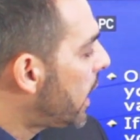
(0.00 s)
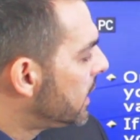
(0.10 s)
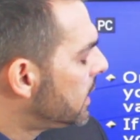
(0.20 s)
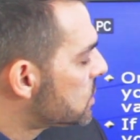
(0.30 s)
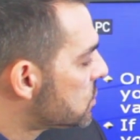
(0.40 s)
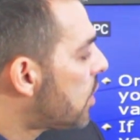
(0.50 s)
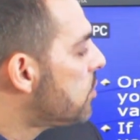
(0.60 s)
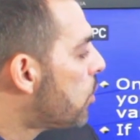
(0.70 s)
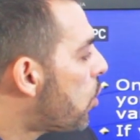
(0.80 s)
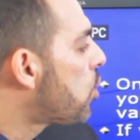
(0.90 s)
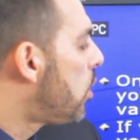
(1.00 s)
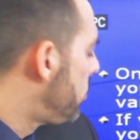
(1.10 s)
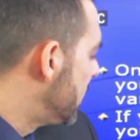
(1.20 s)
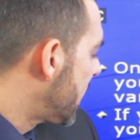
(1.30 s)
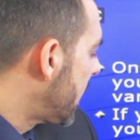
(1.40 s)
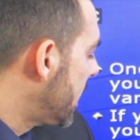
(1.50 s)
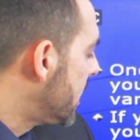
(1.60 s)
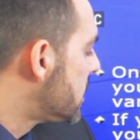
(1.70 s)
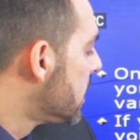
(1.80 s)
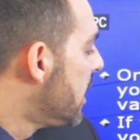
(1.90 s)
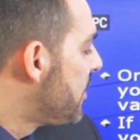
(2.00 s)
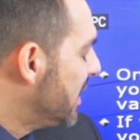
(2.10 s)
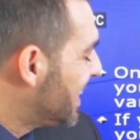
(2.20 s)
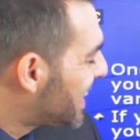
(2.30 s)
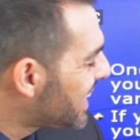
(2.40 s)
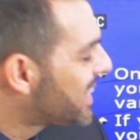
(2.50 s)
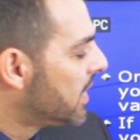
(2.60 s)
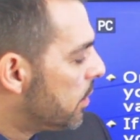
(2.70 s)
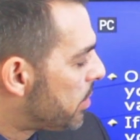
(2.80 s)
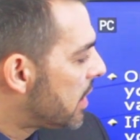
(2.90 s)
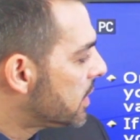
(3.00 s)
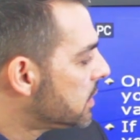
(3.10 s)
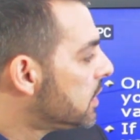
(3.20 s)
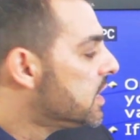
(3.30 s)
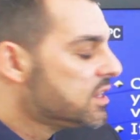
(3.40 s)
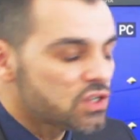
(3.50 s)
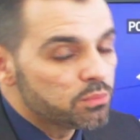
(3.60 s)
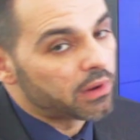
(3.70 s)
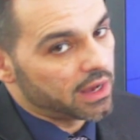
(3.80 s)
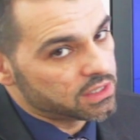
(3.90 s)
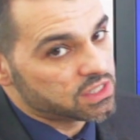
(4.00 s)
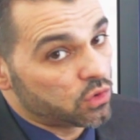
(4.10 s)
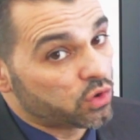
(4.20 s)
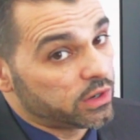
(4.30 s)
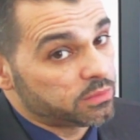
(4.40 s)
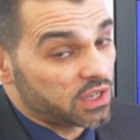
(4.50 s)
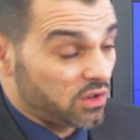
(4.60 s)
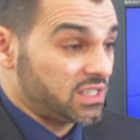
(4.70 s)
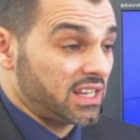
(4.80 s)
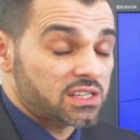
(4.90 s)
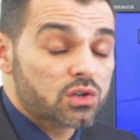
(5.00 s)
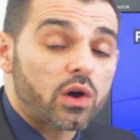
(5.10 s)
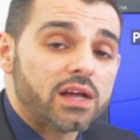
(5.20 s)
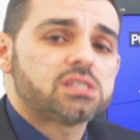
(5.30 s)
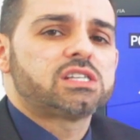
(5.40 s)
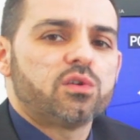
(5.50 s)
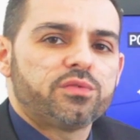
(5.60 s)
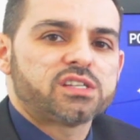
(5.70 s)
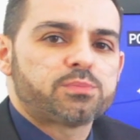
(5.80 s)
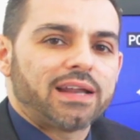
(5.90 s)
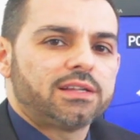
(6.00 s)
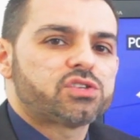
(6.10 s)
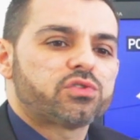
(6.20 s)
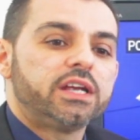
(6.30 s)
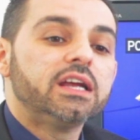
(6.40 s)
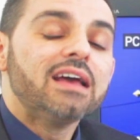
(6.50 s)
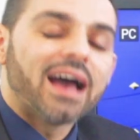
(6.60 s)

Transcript: and it is no more complicated than clicking a button to buy and sell cryptos, and that's quite self-explanatory.